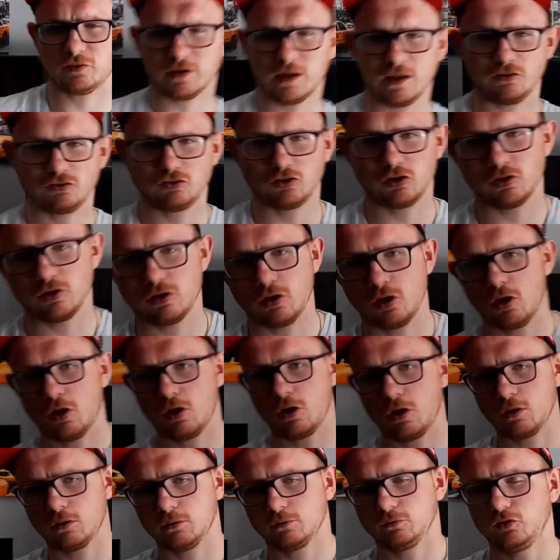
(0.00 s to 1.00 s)
collection
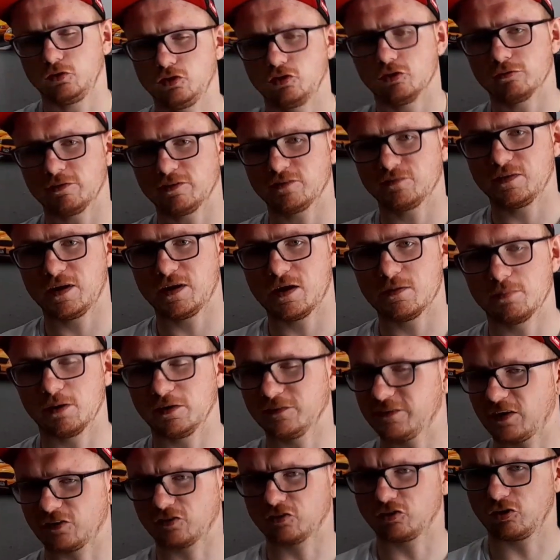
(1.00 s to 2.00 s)
due to a recent video by
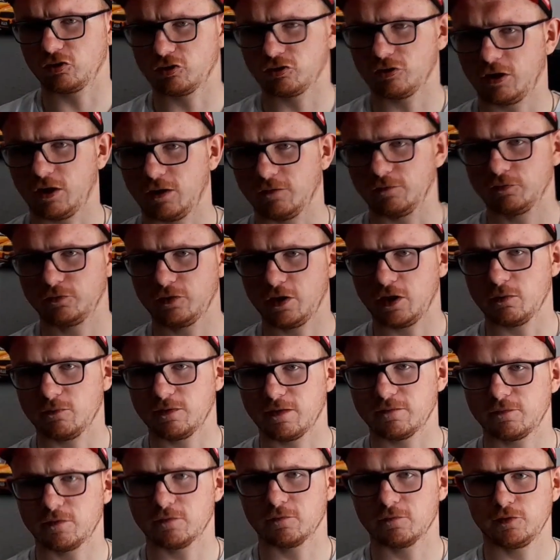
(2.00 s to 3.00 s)
Sasha The Sloth. So,
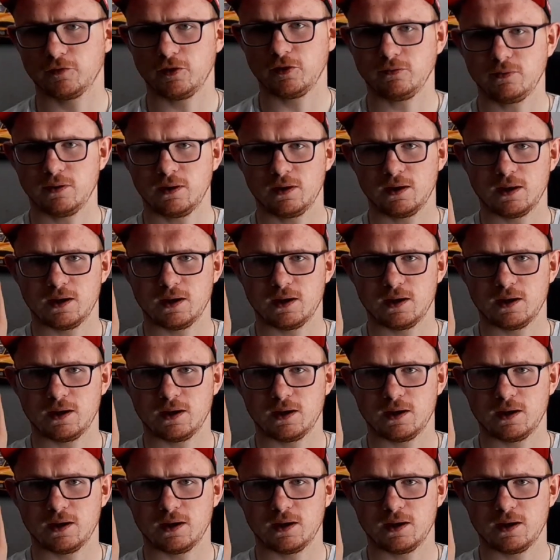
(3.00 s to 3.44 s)
without further ado,